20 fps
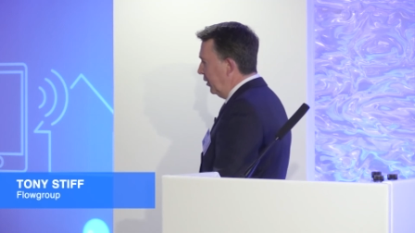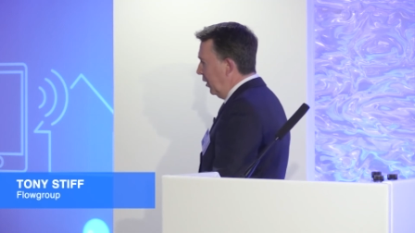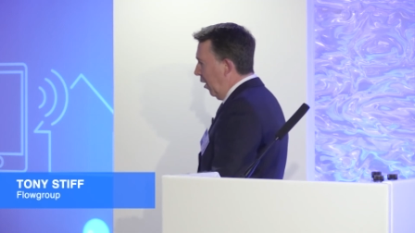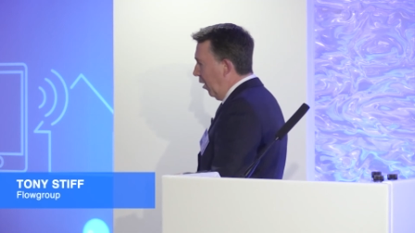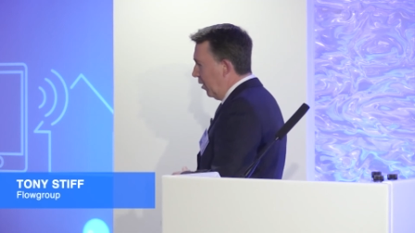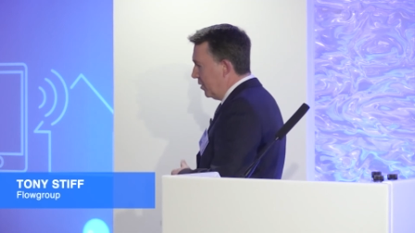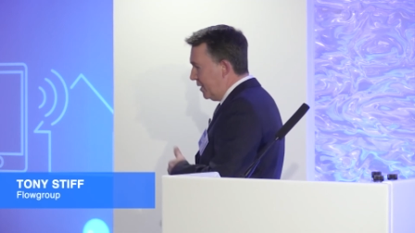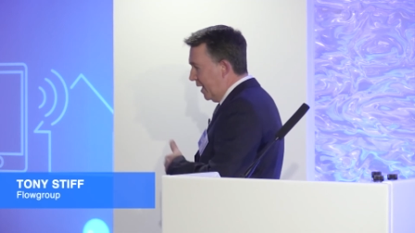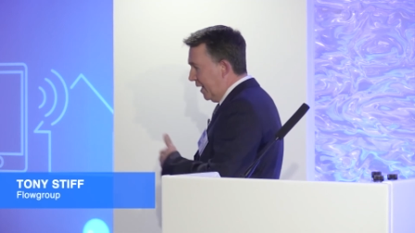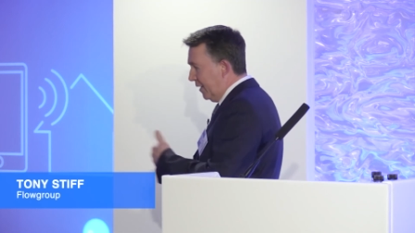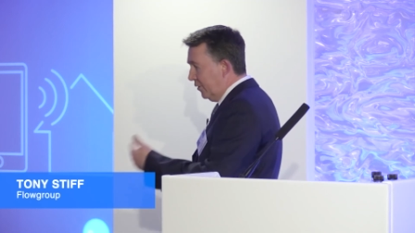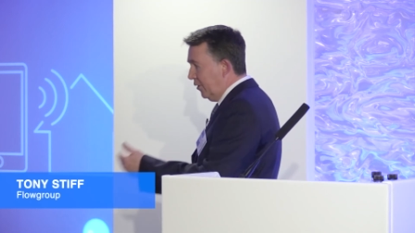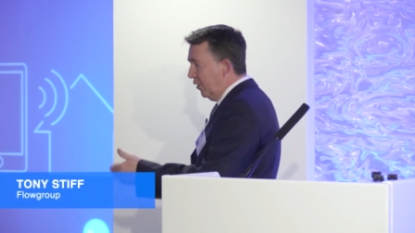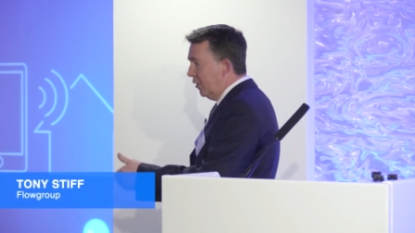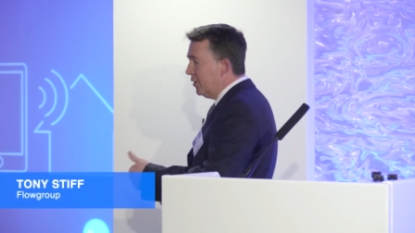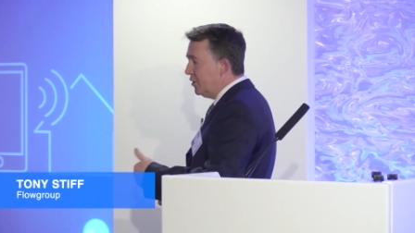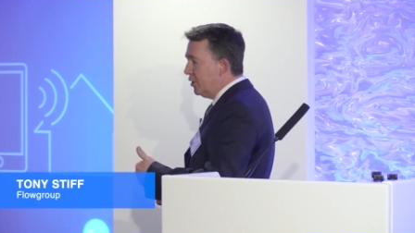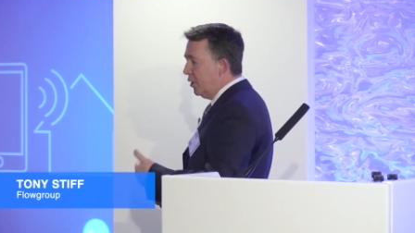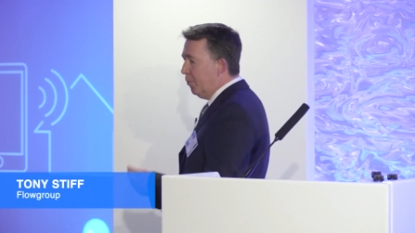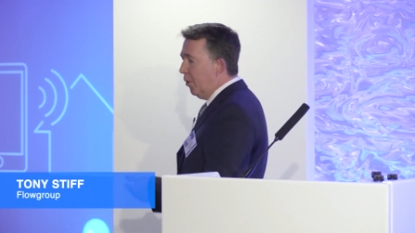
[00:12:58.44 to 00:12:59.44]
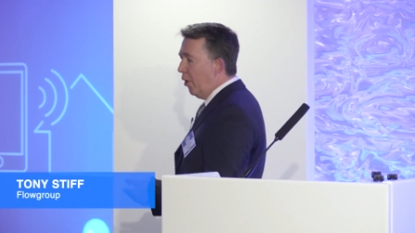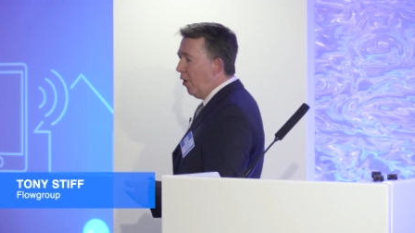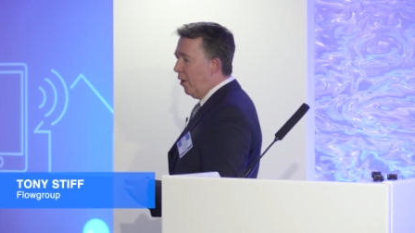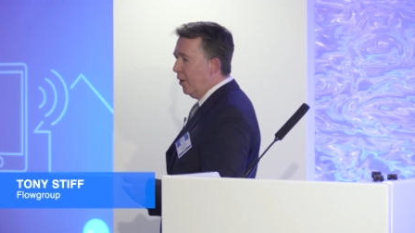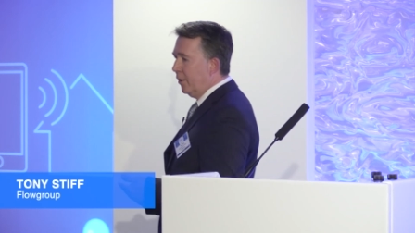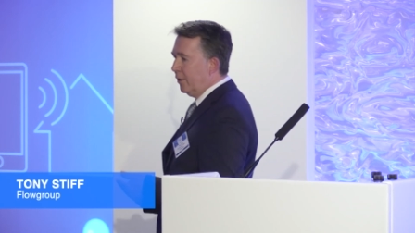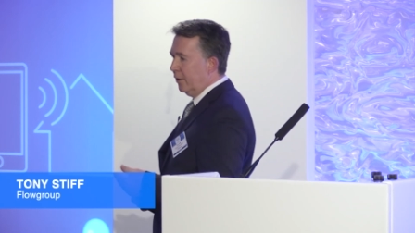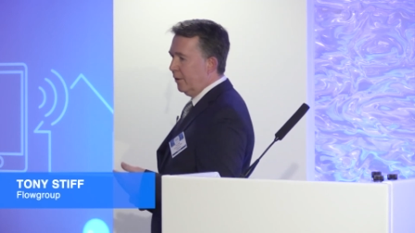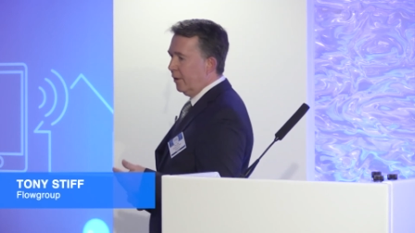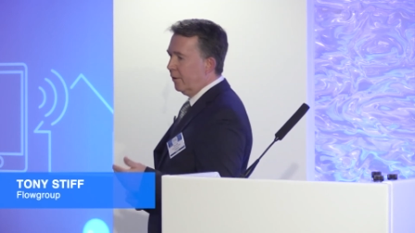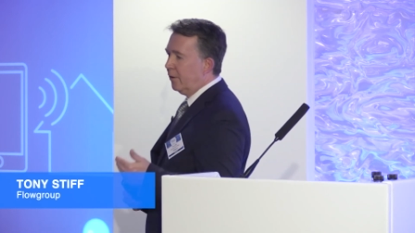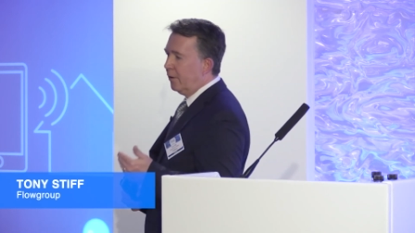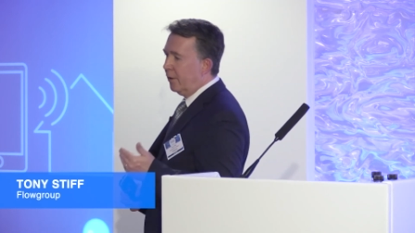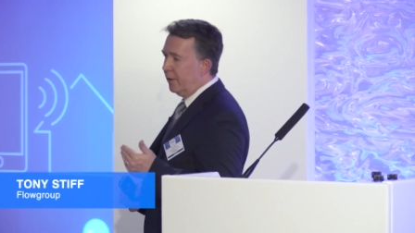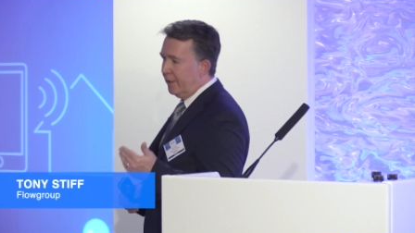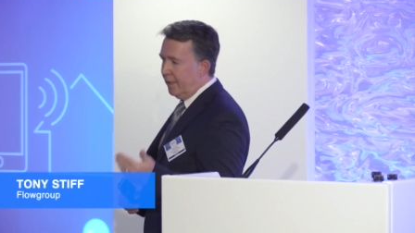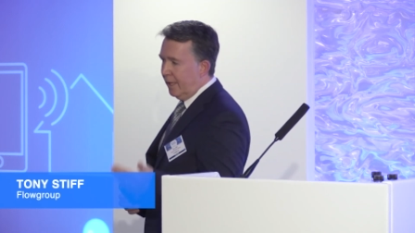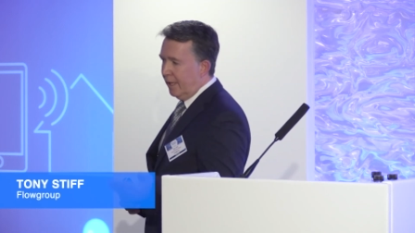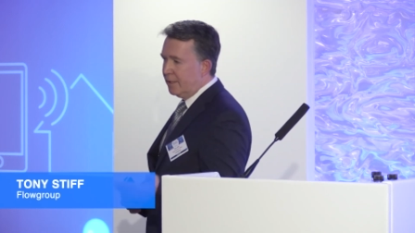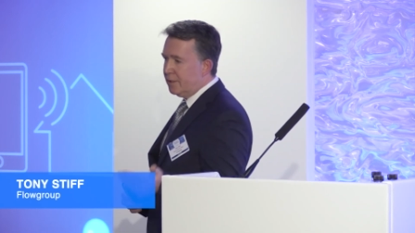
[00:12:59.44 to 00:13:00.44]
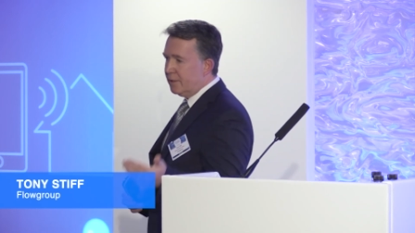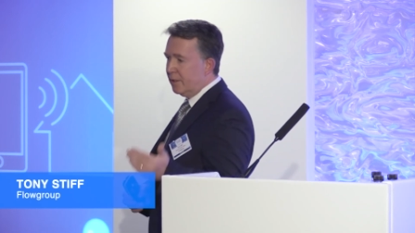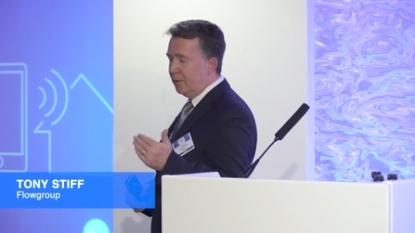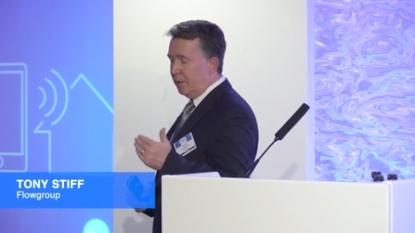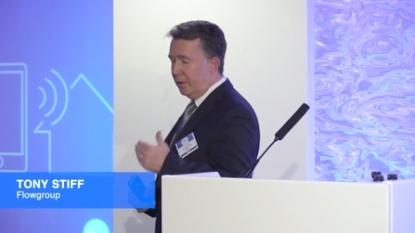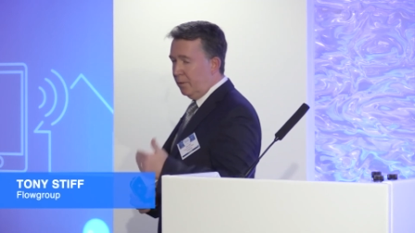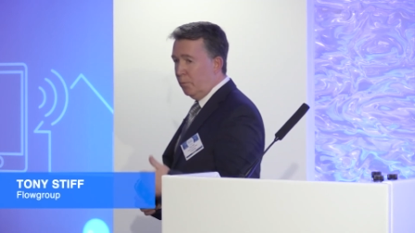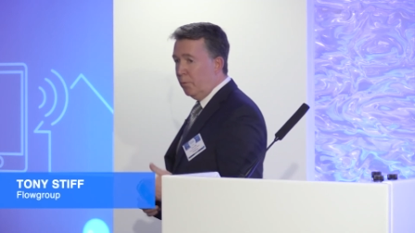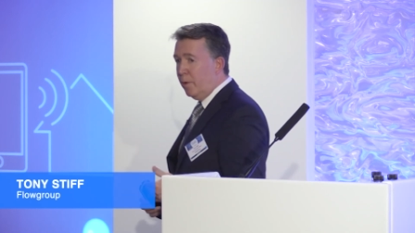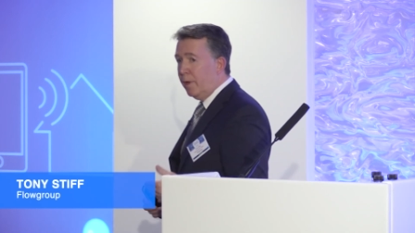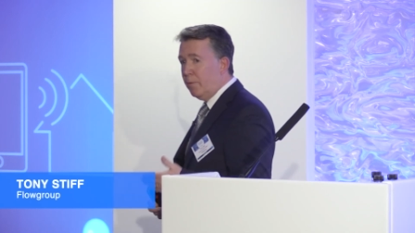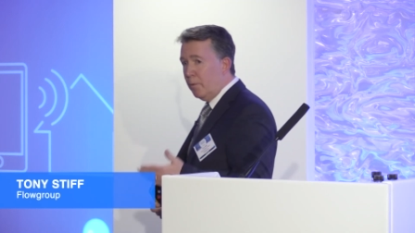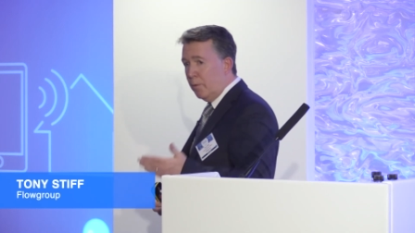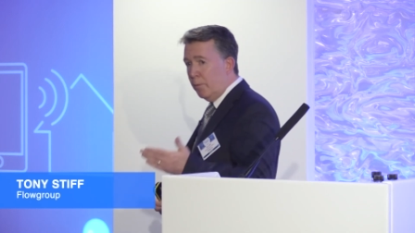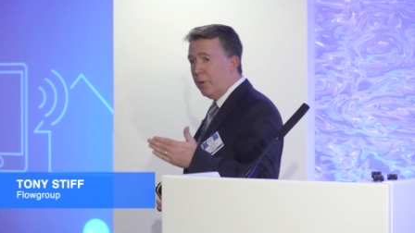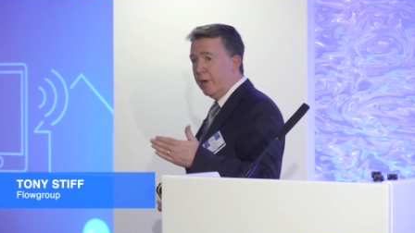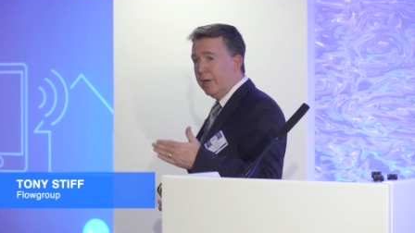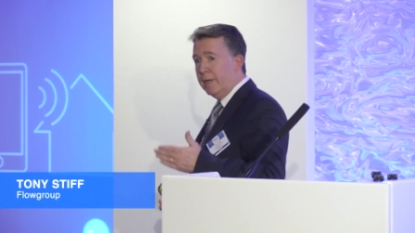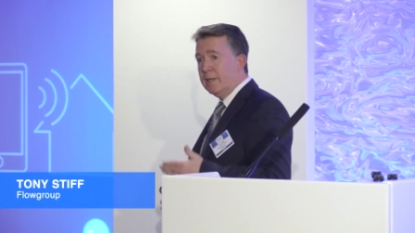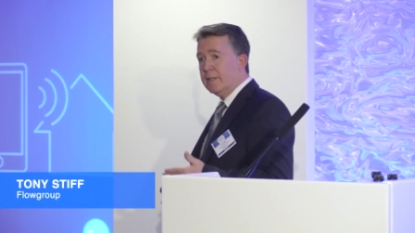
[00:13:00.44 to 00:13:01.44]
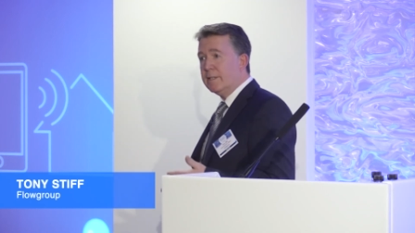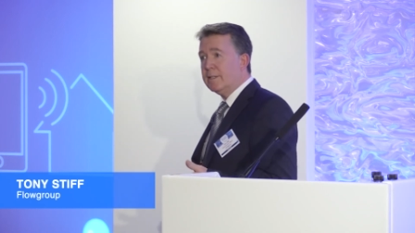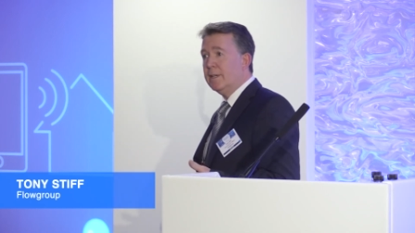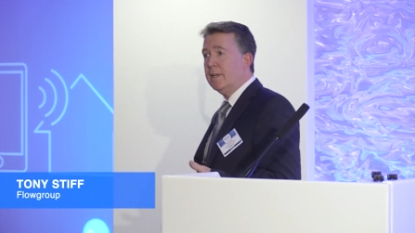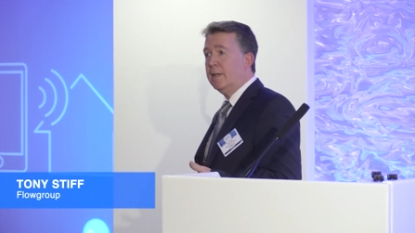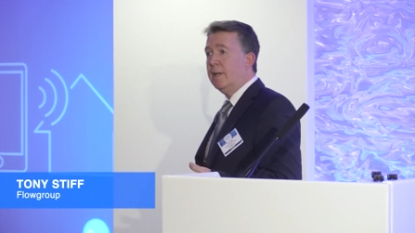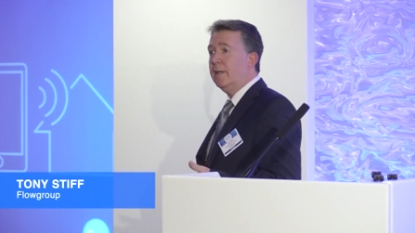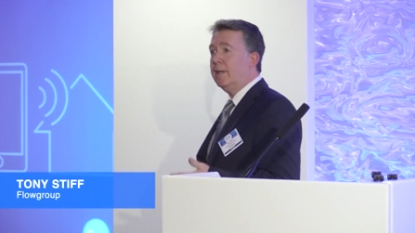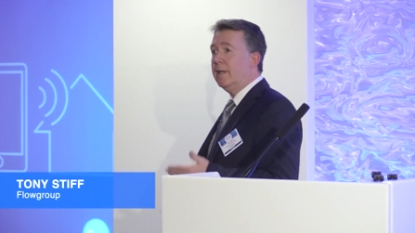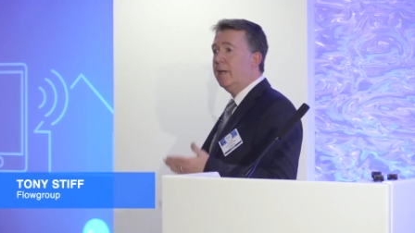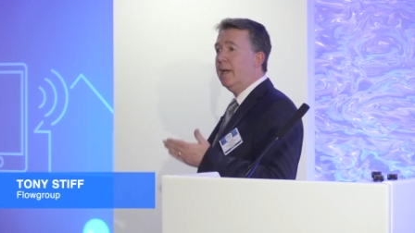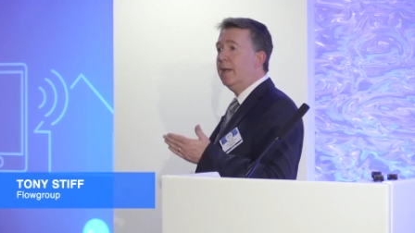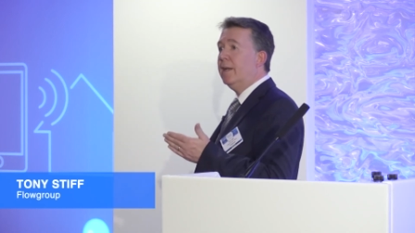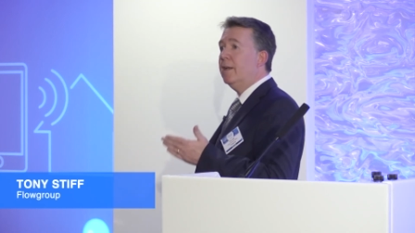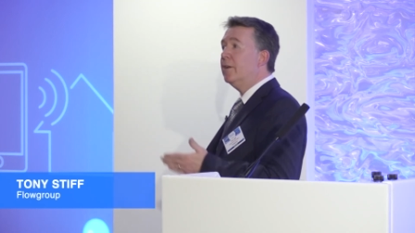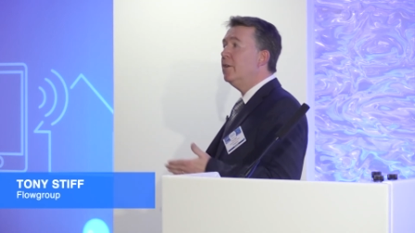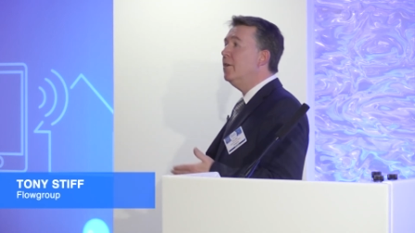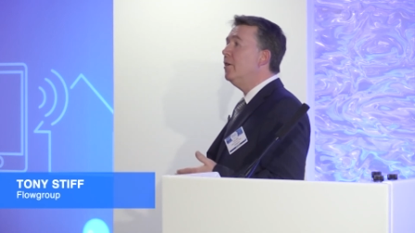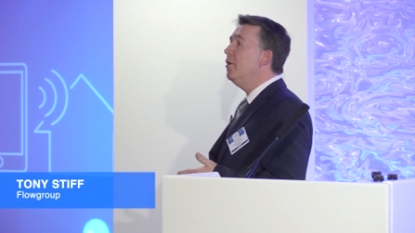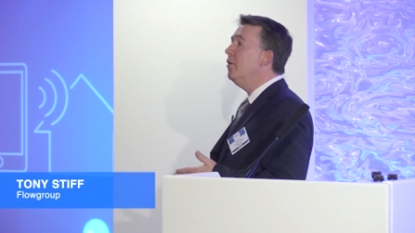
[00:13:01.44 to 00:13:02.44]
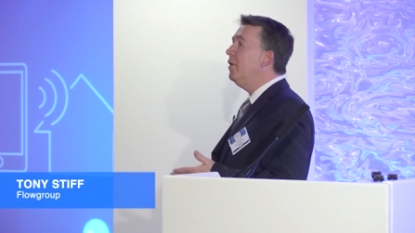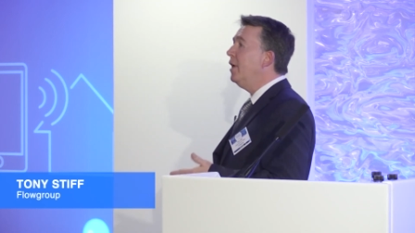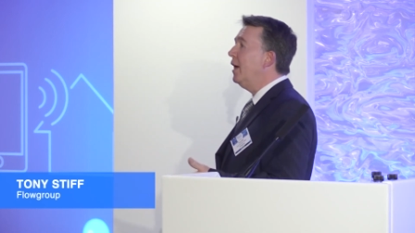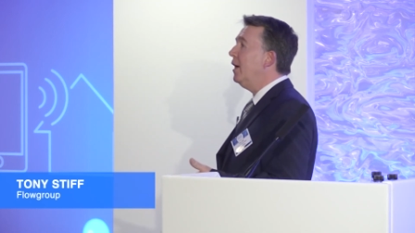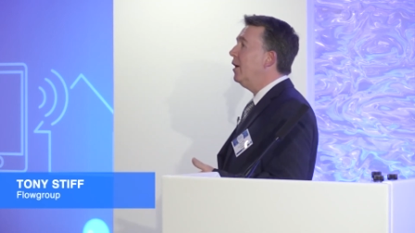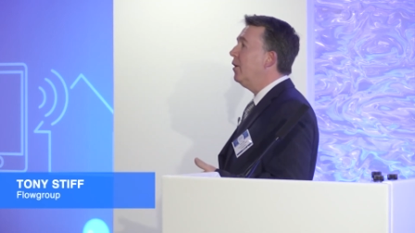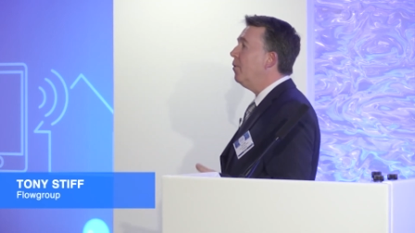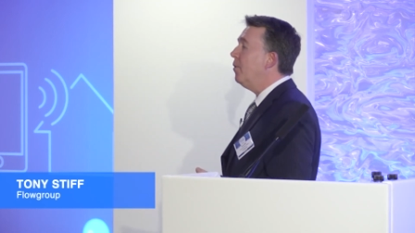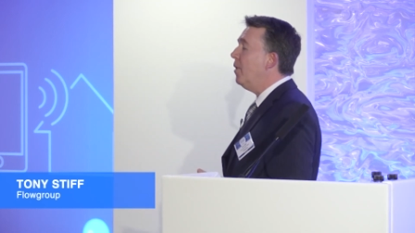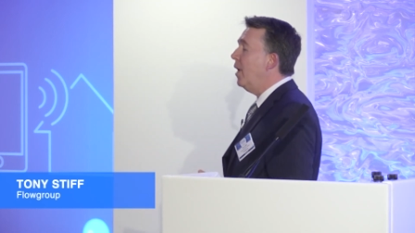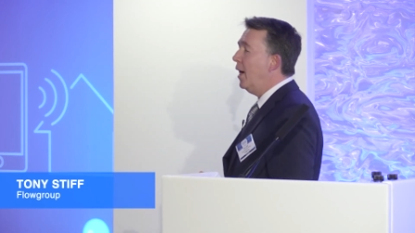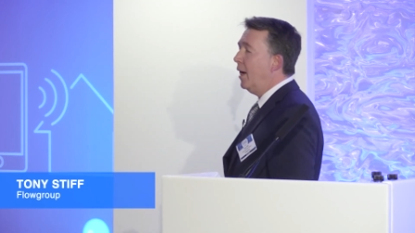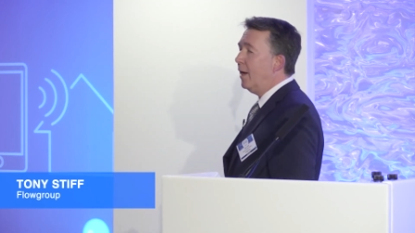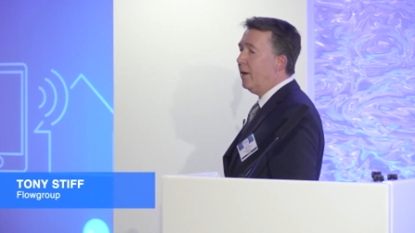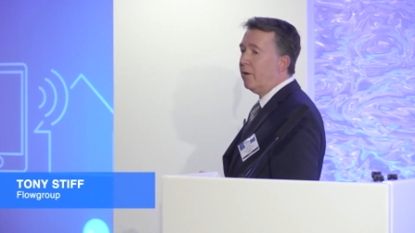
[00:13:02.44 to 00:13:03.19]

Our technology partner, Nest, and we will bring this in in a unique way.